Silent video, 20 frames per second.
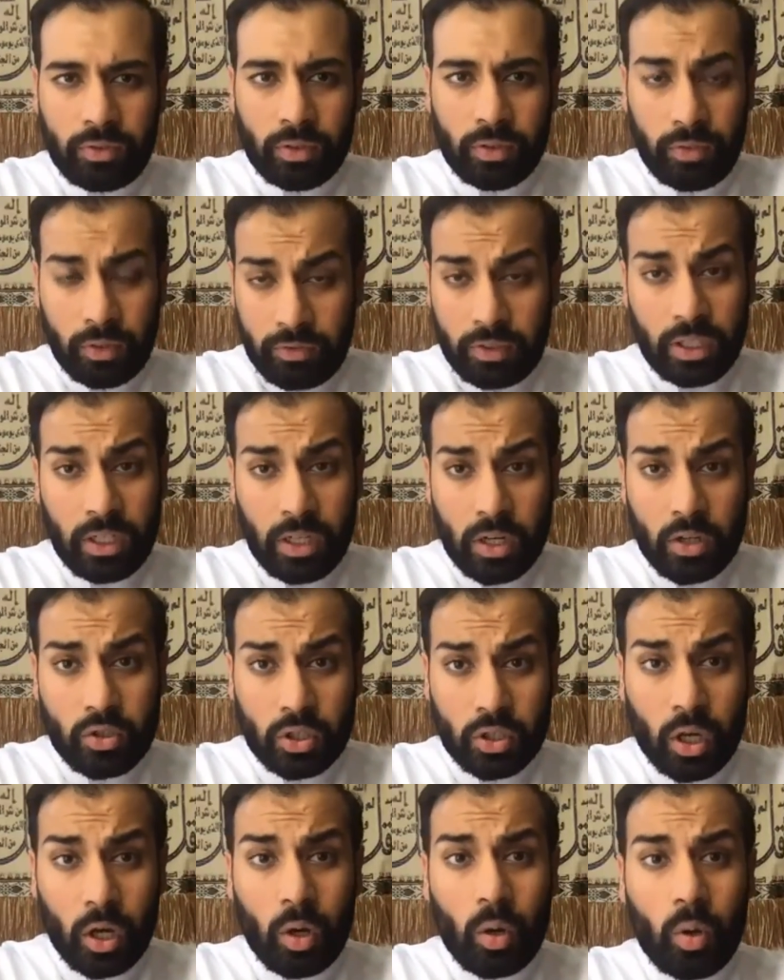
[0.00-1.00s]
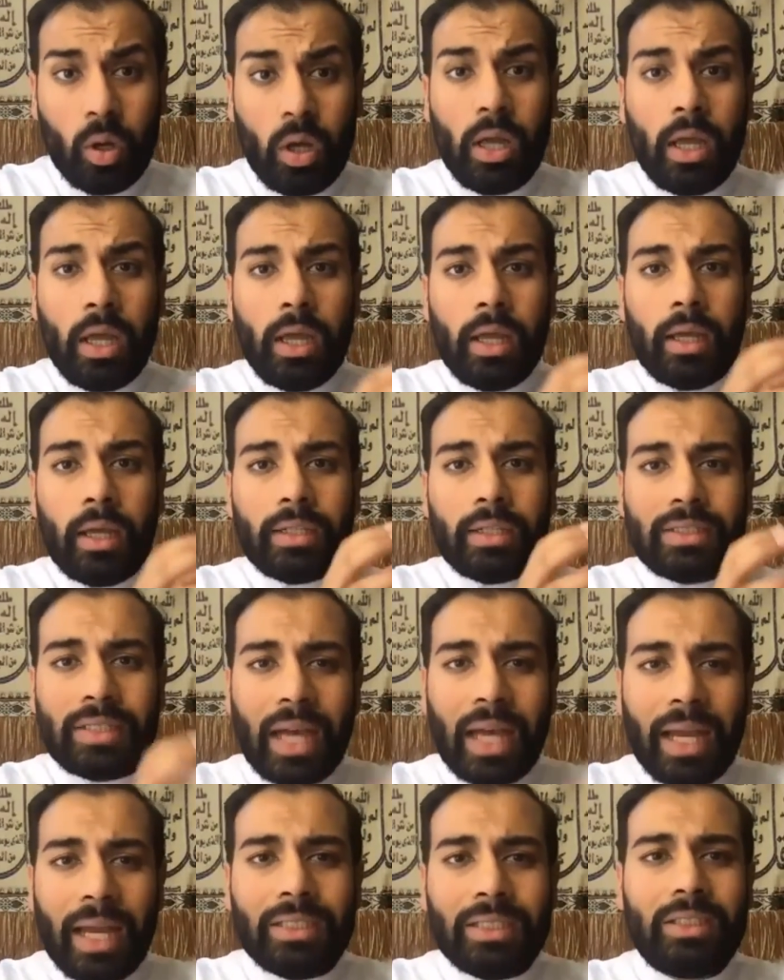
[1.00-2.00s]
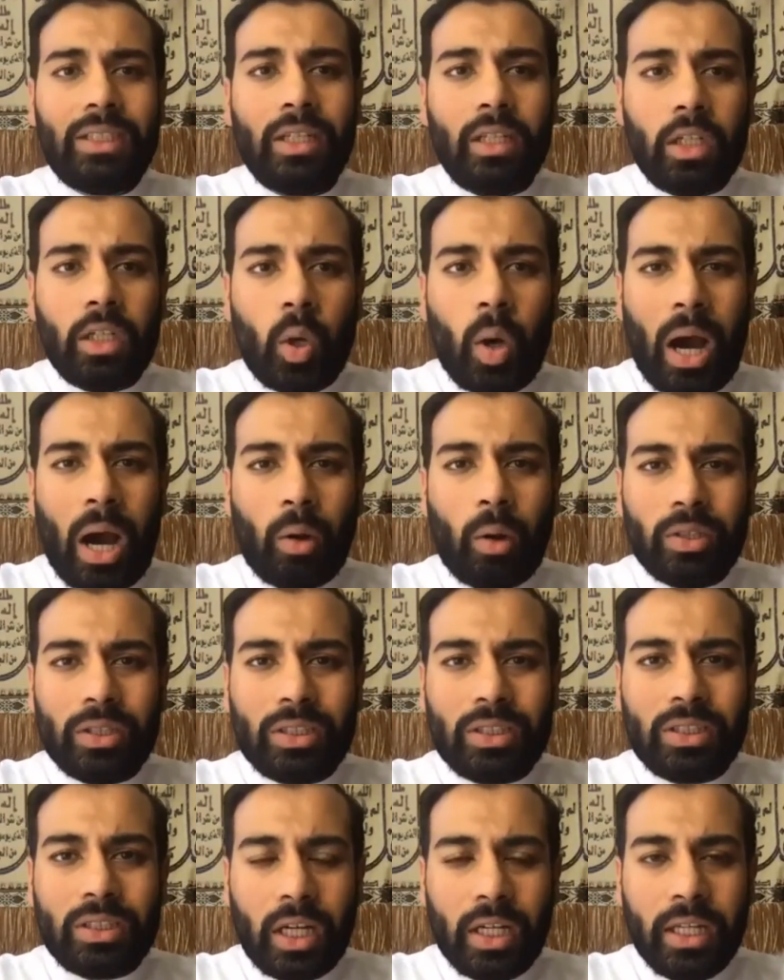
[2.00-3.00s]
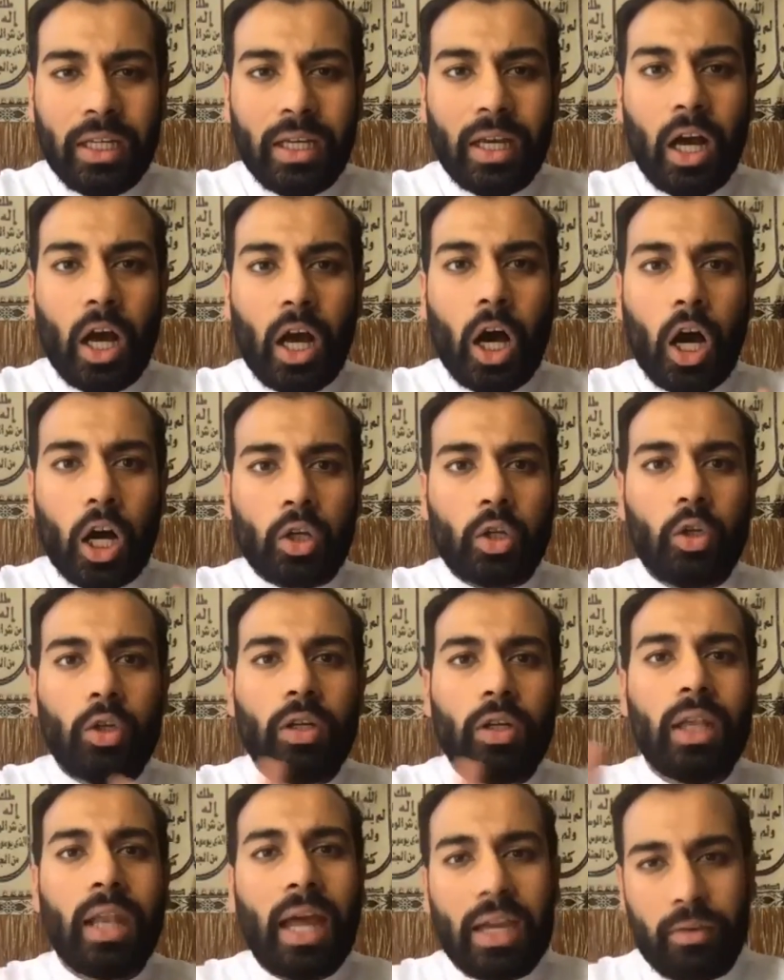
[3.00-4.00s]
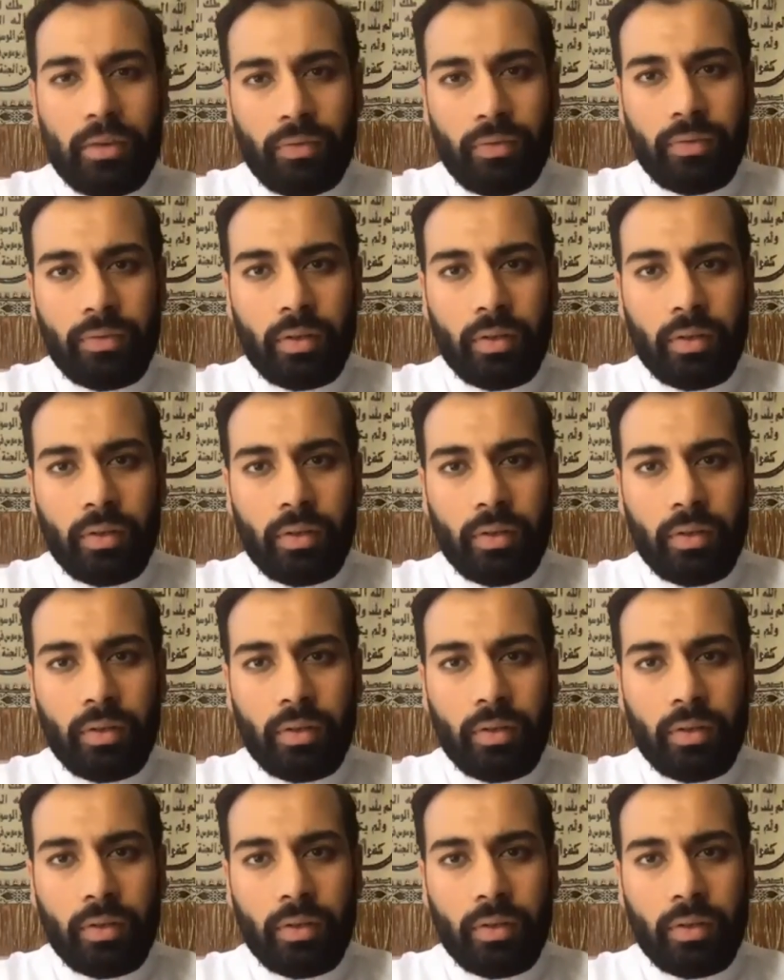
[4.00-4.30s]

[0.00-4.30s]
50 years ago, science didn't know how to study a good life.